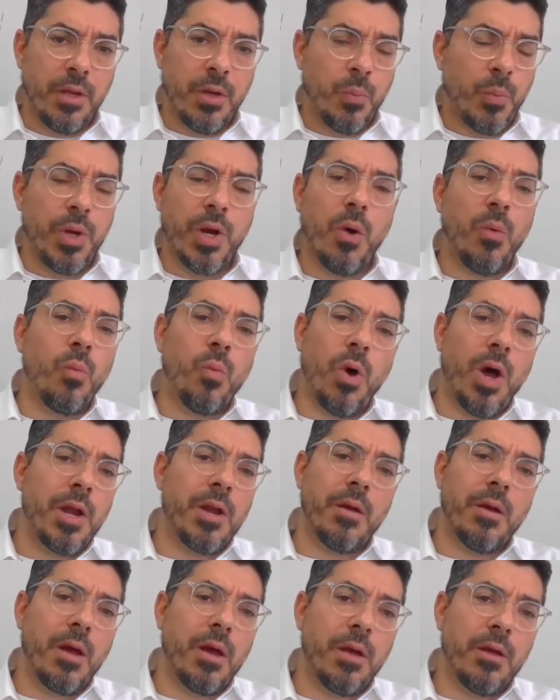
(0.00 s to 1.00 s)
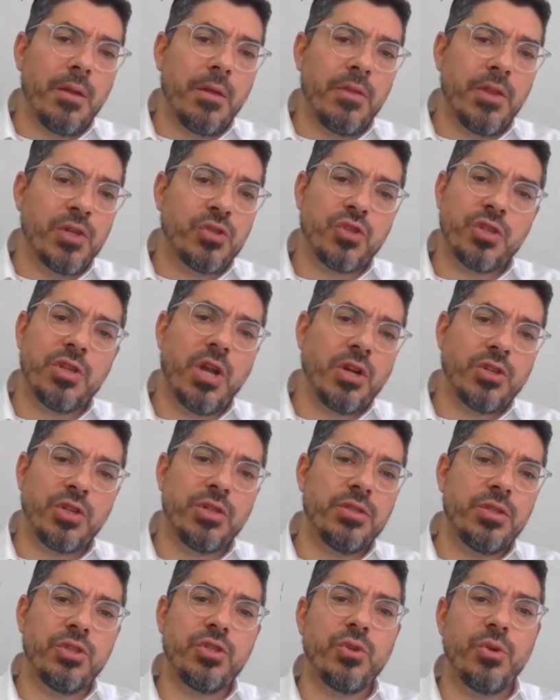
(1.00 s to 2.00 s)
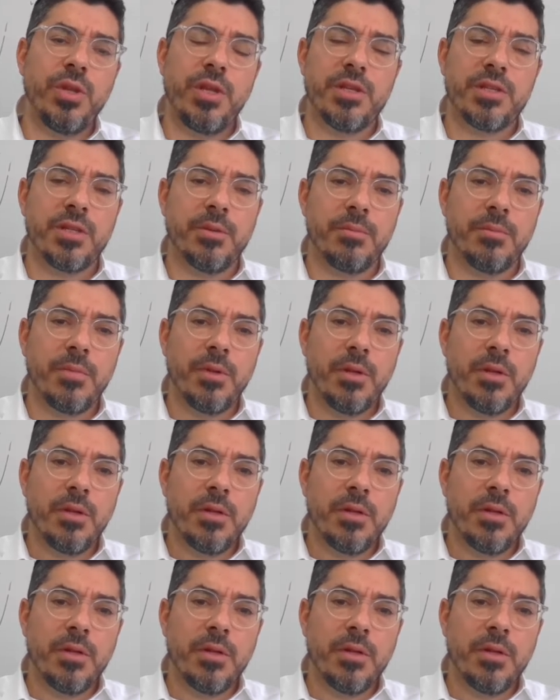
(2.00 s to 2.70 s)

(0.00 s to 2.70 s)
we don't want the introduction to Judaism